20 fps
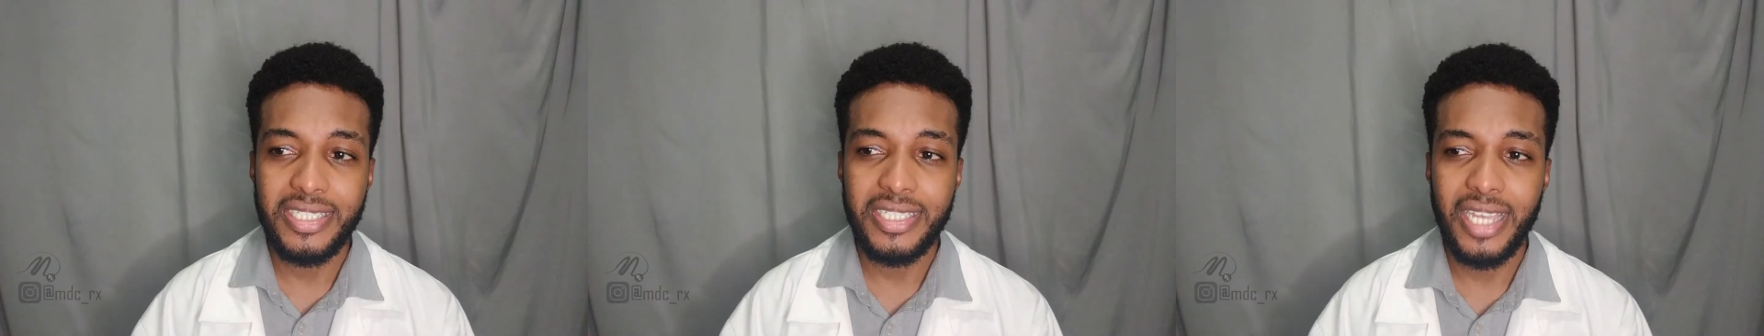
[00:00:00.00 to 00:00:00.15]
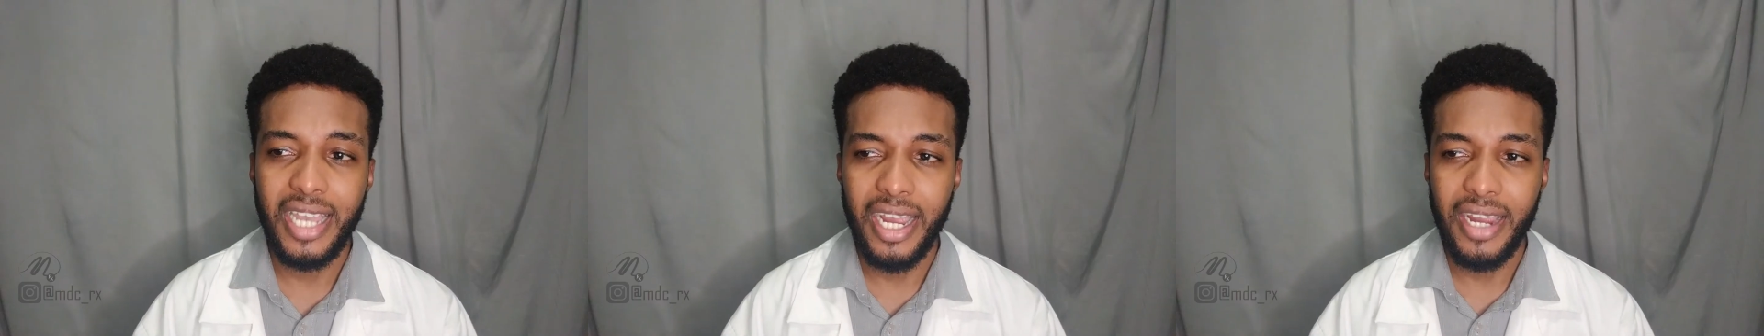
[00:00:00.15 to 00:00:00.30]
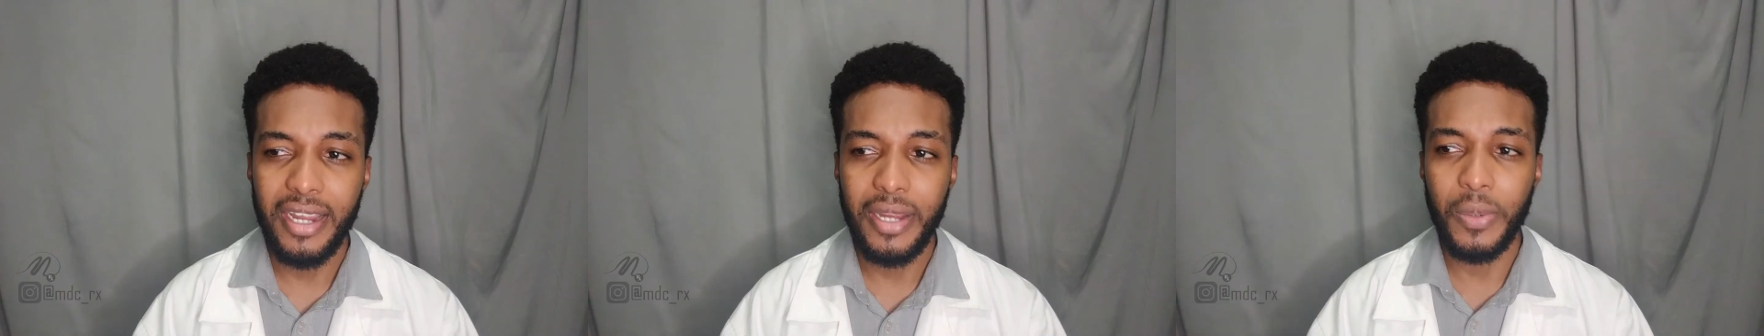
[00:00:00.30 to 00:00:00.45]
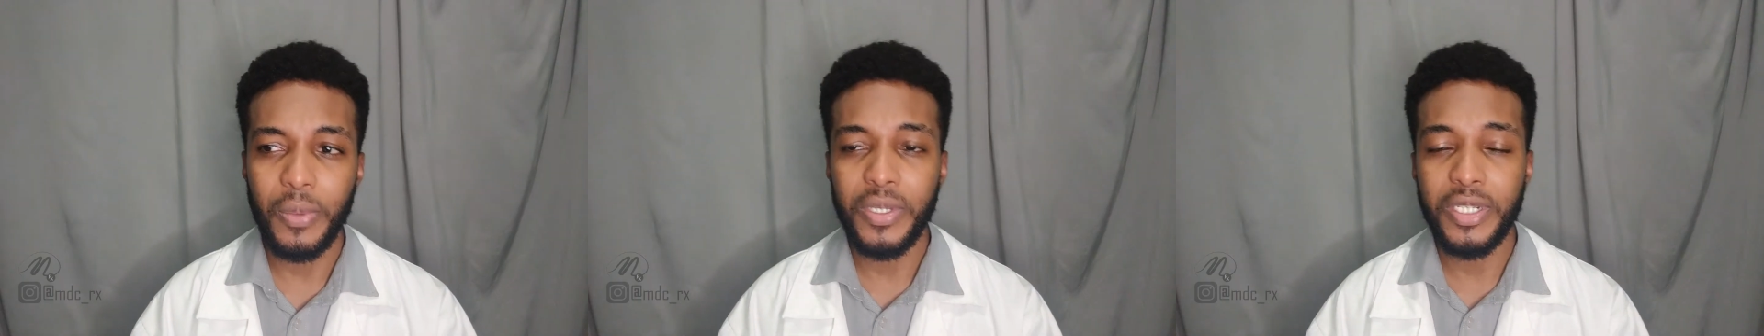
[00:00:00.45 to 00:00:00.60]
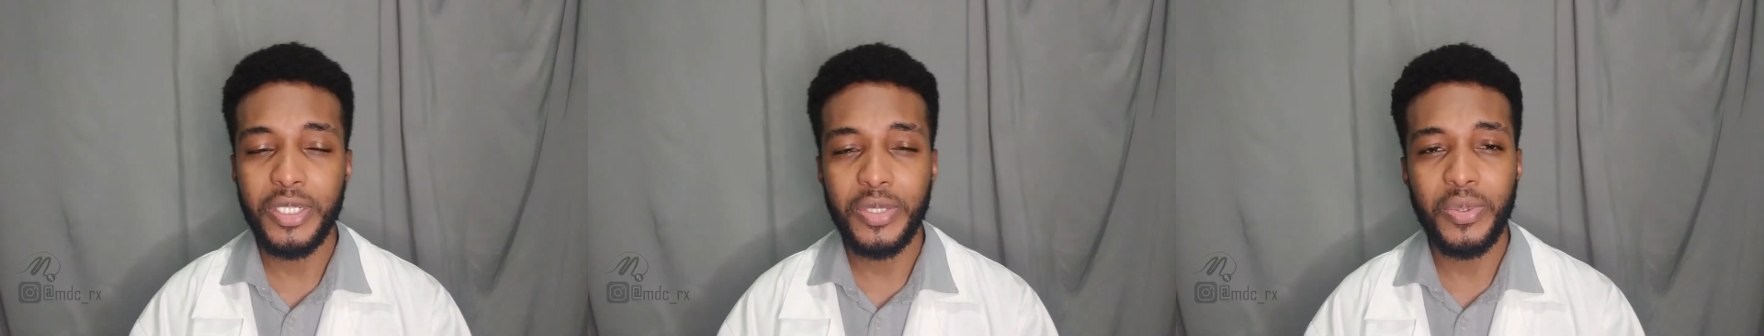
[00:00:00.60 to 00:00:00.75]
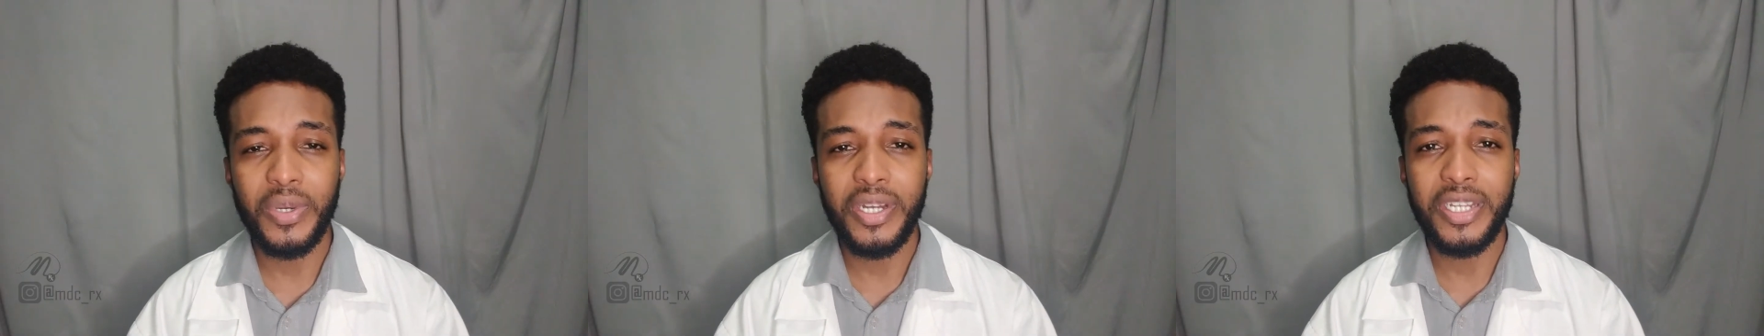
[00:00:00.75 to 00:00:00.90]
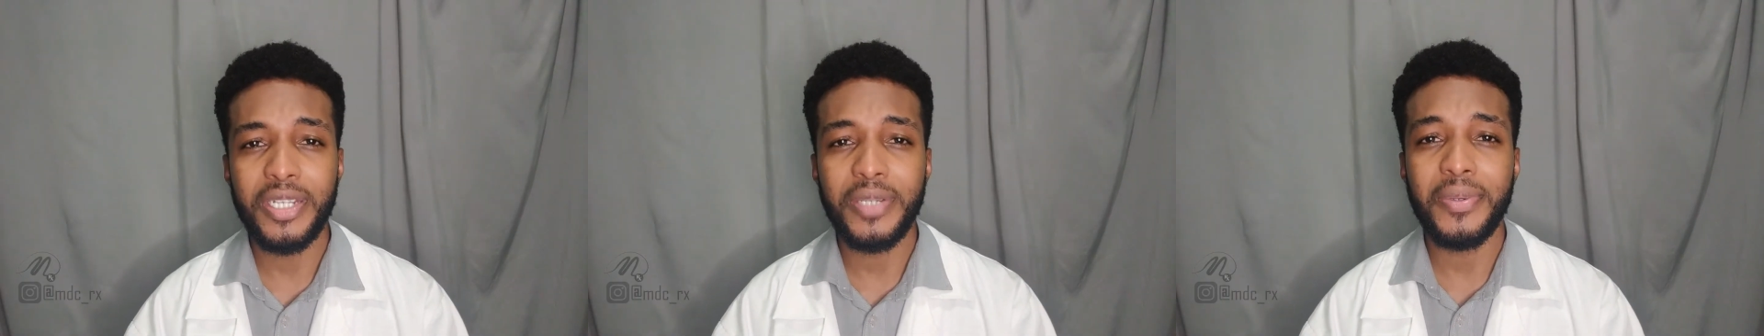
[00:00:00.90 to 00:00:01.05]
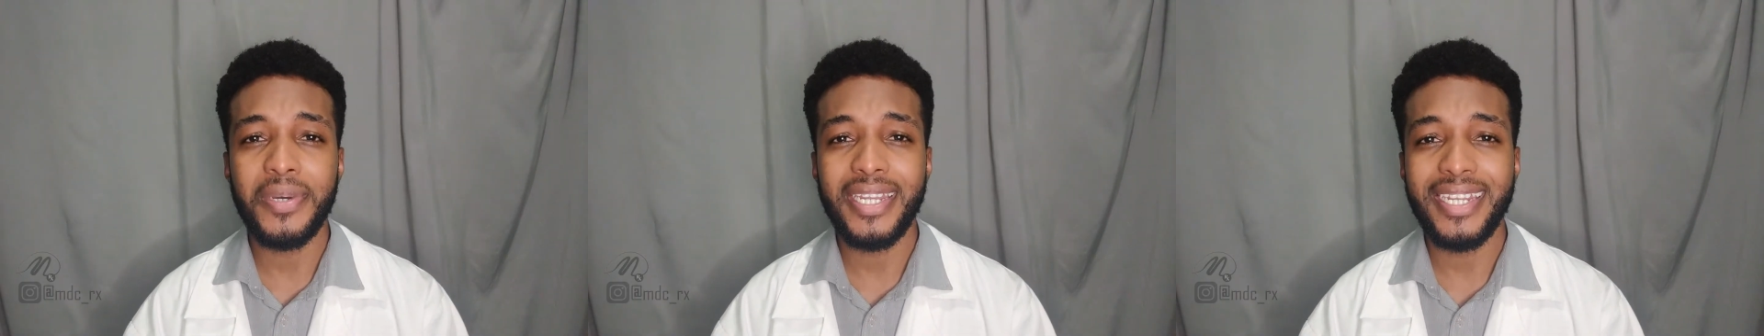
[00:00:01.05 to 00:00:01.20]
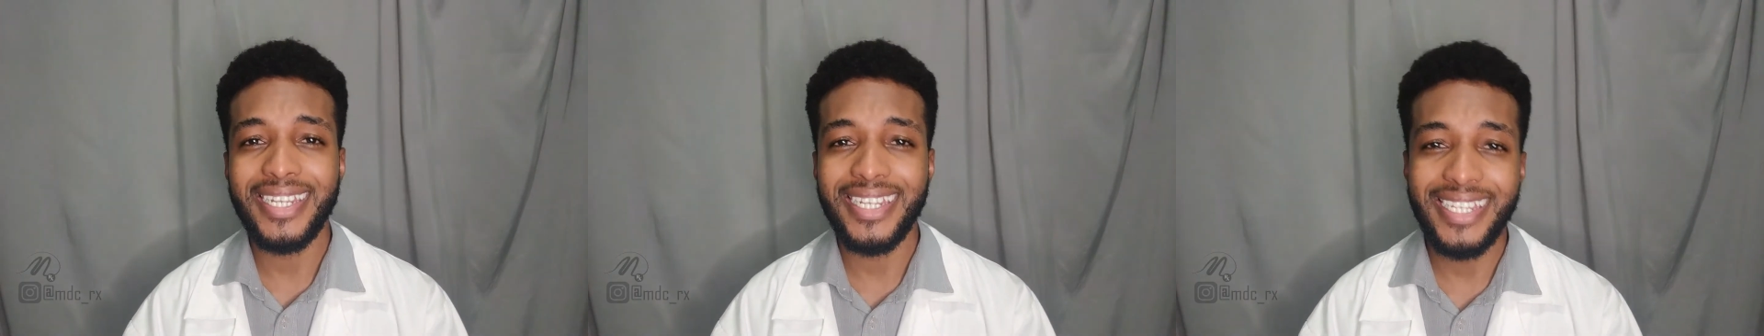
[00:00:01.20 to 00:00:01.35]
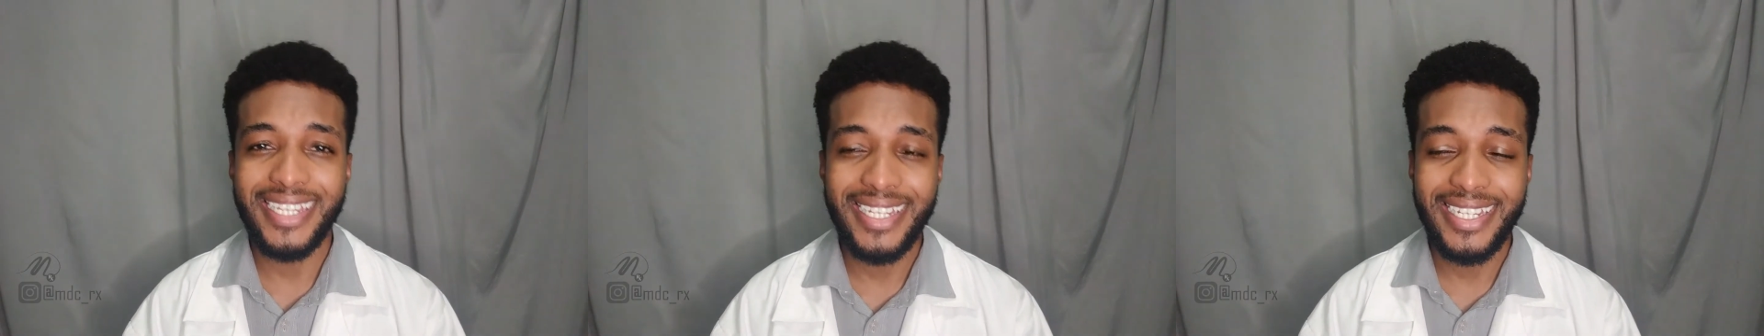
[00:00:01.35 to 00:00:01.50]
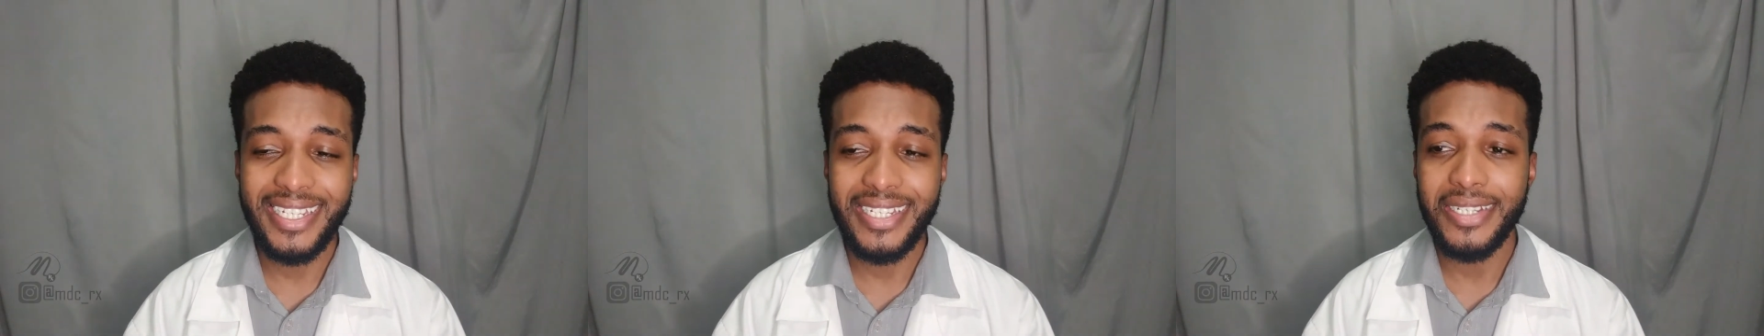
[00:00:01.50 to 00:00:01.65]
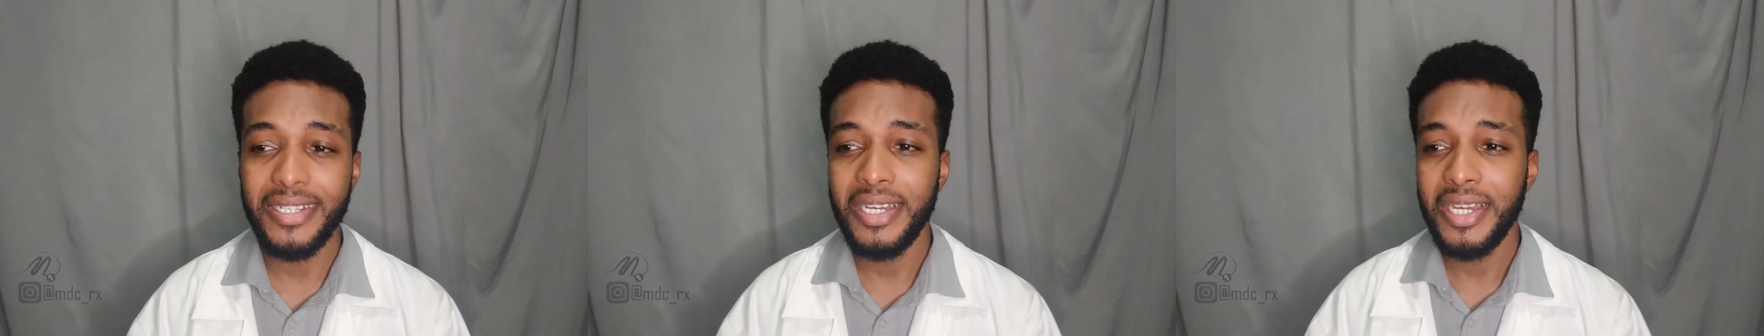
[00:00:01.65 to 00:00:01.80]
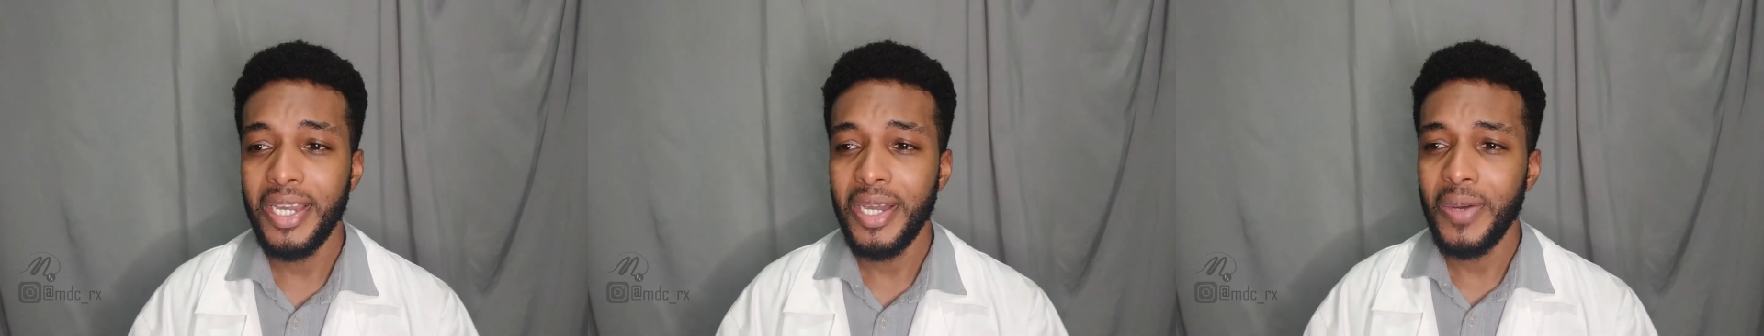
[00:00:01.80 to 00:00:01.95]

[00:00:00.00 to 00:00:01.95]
to say, alright, which one do I need,